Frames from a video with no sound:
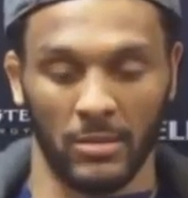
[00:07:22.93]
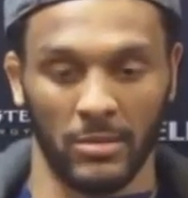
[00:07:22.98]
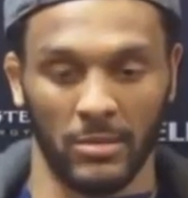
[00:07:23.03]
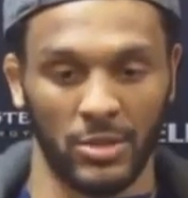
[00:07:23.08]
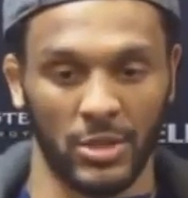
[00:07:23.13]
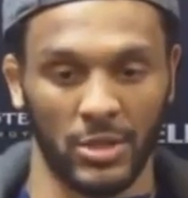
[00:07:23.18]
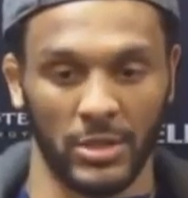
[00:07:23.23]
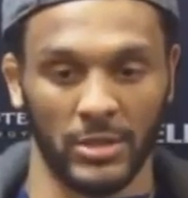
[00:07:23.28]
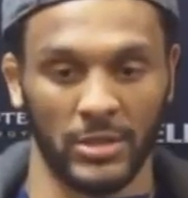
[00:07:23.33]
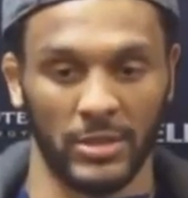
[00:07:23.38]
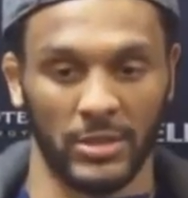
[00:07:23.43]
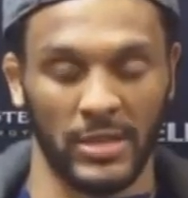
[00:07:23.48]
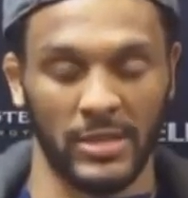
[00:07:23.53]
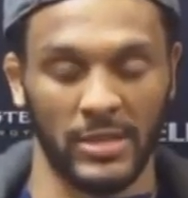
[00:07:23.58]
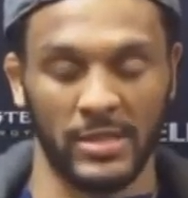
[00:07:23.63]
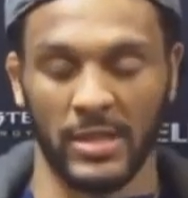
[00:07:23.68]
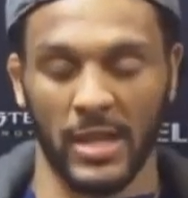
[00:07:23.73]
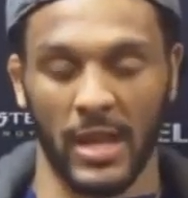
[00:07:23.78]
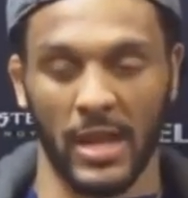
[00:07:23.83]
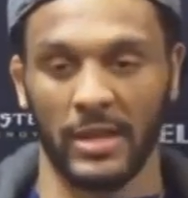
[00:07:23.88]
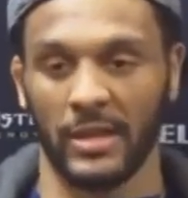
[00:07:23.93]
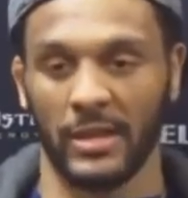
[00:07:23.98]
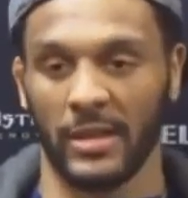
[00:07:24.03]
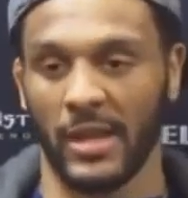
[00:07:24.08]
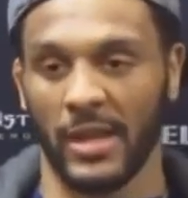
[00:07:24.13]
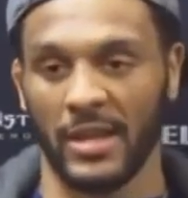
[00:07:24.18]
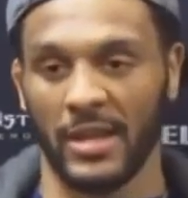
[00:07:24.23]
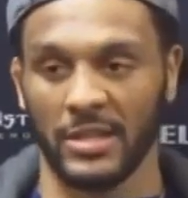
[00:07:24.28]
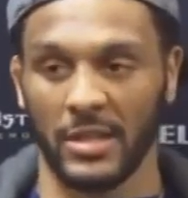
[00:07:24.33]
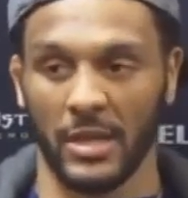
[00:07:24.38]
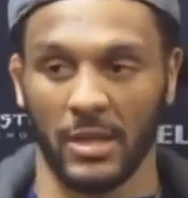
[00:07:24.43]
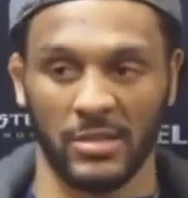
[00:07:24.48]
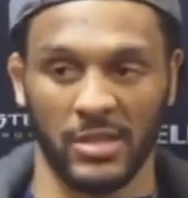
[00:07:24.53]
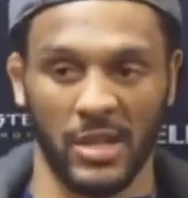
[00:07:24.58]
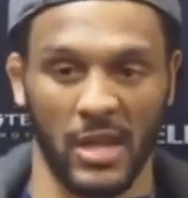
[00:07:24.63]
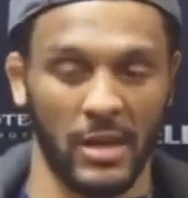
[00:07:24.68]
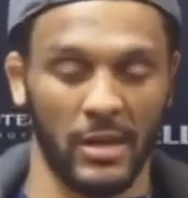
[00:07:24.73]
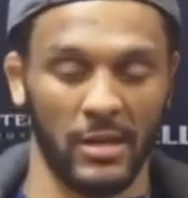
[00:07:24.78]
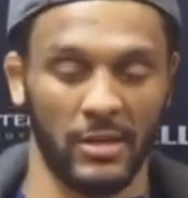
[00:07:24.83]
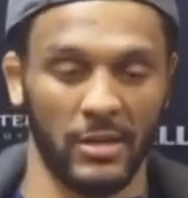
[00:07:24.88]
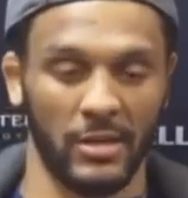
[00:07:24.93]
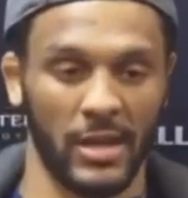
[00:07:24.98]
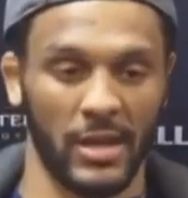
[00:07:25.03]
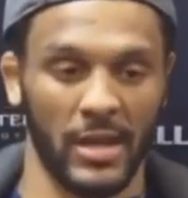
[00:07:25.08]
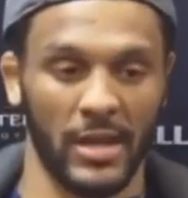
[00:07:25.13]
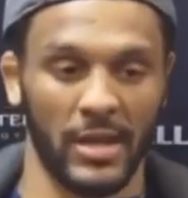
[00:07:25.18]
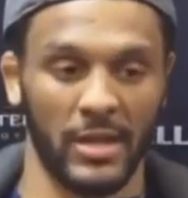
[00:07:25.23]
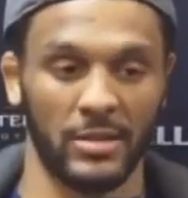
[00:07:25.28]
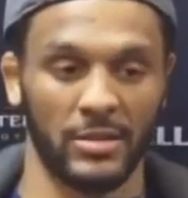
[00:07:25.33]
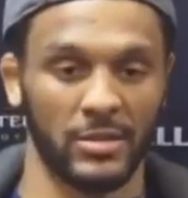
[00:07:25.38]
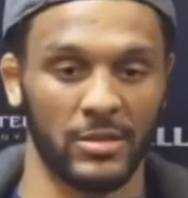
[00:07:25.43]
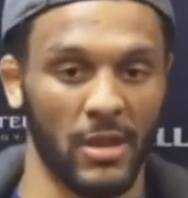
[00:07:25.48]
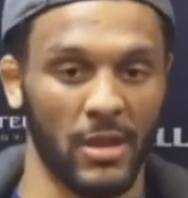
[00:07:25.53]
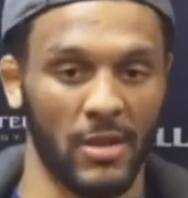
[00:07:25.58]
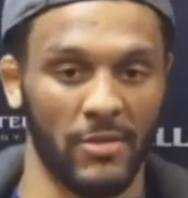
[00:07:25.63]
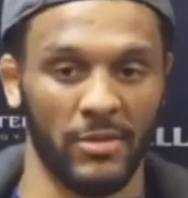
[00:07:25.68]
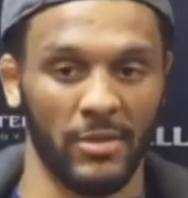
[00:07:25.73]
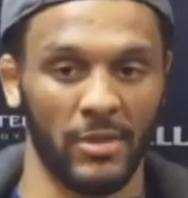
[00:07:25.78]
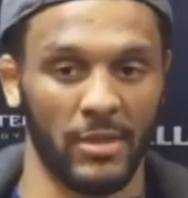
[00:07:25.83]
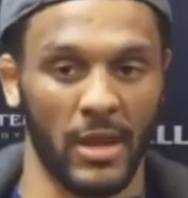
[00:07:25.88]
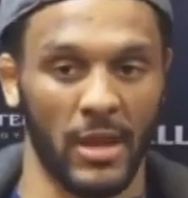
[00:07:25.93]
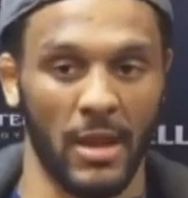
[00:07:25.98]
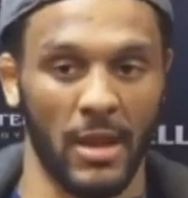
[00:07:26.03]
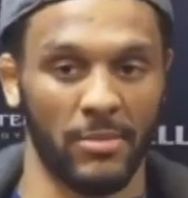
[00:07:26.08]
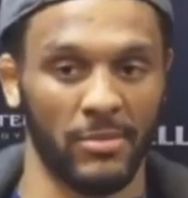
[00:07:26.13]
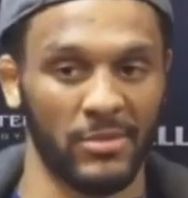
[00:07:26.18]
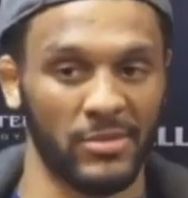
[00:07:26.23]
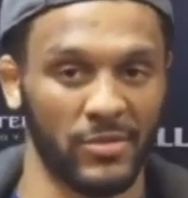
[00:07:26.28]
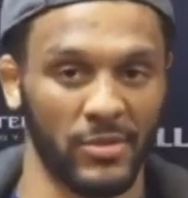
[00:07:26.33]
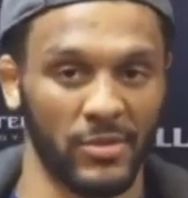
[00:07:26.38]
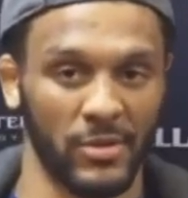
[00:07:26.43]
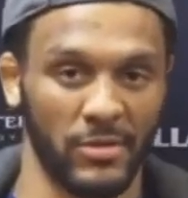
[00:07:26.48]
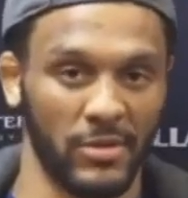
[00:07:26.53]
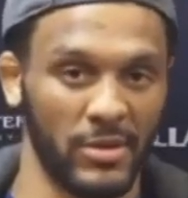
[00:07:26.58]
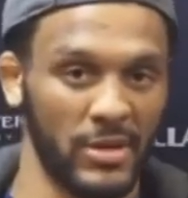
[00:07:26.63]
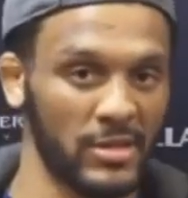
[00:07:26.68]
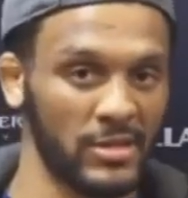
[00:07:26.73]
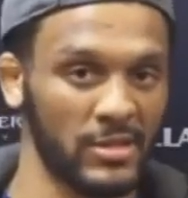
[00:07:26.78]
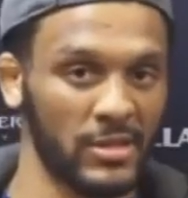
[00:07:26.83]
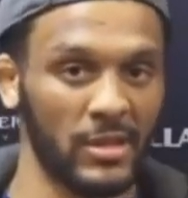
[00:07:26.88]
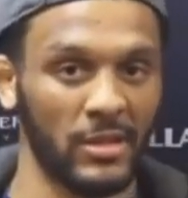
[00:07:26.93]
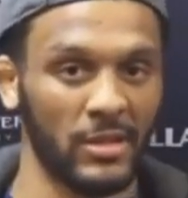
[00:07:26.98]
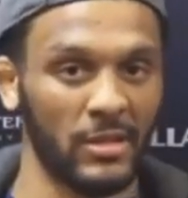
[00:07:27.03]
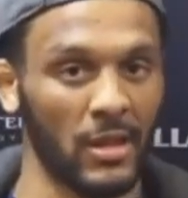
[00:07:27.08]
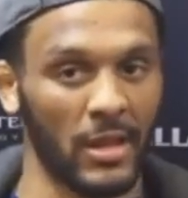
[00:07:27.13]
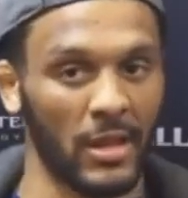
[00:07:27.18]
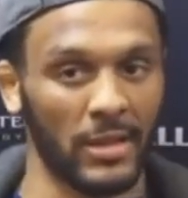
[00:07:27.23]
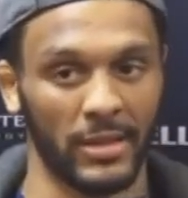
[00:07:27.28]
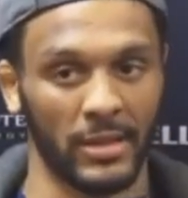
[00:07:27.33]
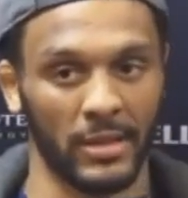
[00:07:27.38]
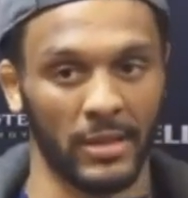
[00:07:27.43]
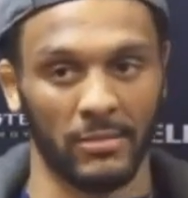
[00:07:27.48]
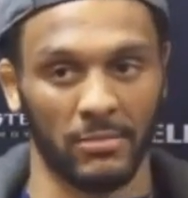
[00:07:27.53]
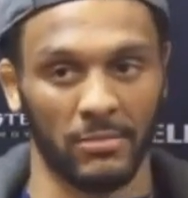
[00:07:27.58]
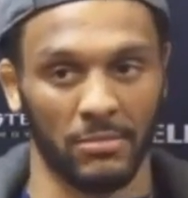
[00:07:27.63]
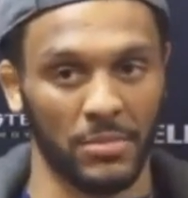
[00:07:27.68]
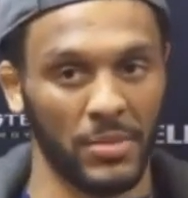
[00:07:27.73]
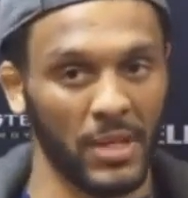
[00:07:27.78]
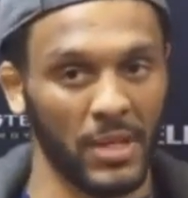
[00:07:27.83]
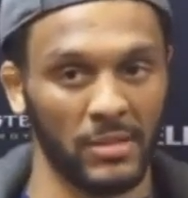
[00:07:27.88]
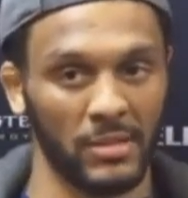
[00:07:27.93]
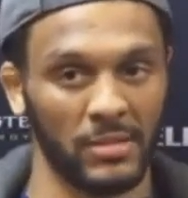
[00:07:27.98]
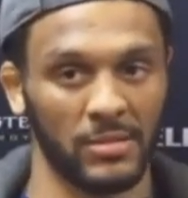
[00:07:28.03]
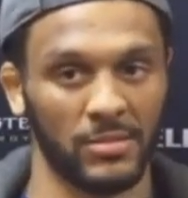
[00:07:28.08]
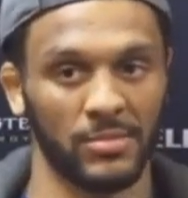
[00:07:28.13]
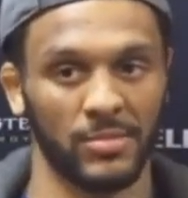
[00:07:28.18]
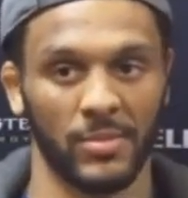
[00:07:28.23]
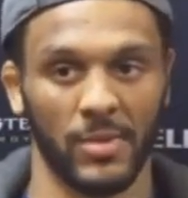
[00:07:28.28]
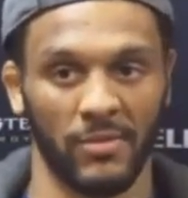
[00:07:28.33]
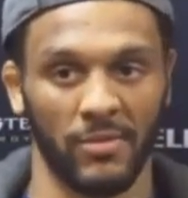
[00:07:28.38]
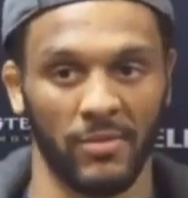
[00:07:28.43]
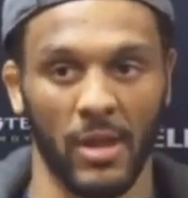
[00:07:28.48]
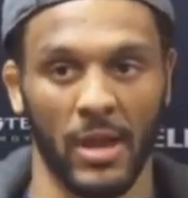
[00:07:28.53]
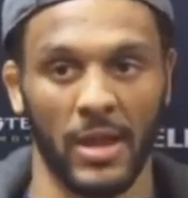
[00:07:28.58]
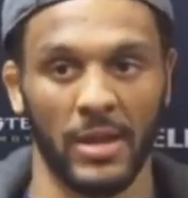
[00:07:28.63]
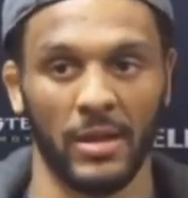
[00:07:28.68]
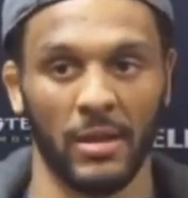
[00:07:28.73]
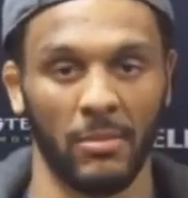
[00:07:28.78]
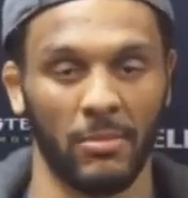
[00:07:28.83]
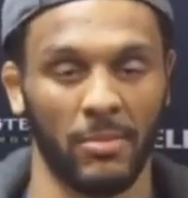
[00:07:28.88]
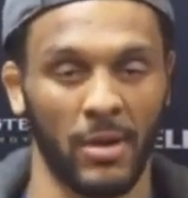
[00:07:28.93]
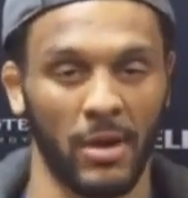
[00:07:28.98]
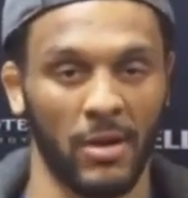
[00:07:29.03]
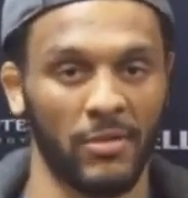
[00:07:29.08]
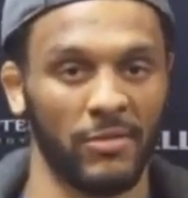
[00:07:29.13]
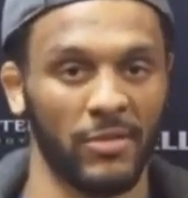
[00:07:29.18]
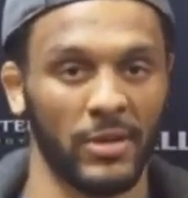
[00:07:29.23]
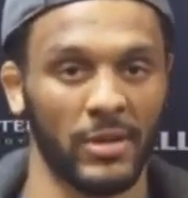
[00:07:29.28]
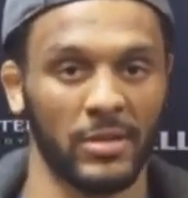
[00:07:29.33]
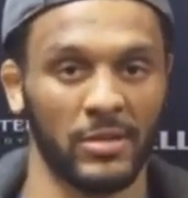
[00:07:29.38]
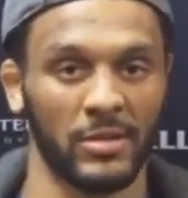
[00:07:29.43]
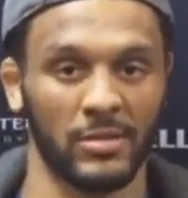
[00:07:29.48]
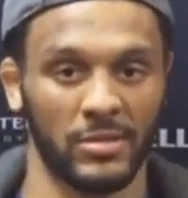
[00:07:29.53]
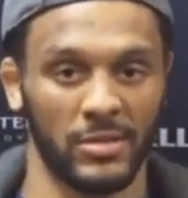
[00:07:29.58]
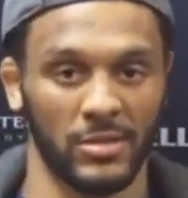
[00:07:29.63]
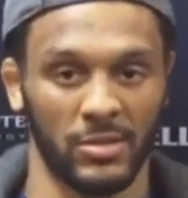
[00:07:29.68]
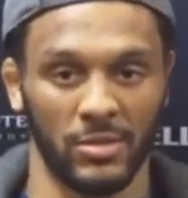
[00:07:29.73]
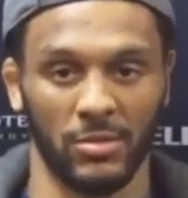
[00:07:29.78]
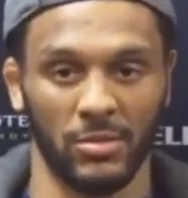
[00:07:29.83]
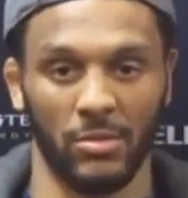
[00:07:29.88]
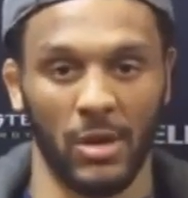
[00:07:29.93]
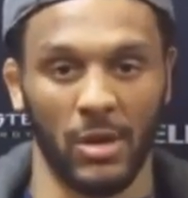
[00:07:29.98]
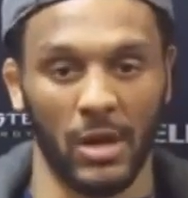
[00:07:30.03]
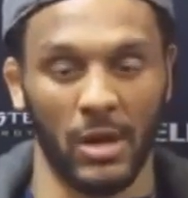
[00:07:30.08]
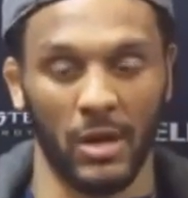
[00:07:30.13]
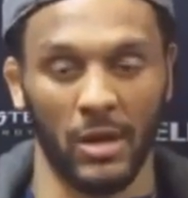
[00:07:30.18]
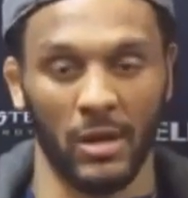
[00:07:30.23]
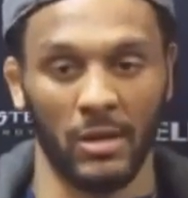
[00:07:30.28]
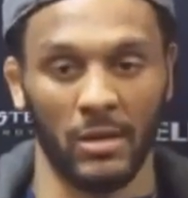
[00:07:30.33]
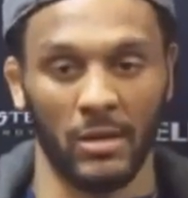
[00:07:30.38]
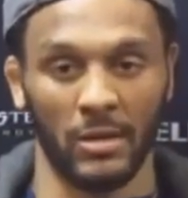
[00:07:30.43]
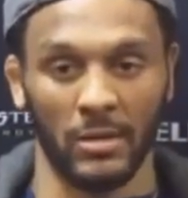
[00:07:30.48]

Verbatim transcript: just inside of the cage, outside of the cage, everything happens for a reason. And I think things have lined up perfect to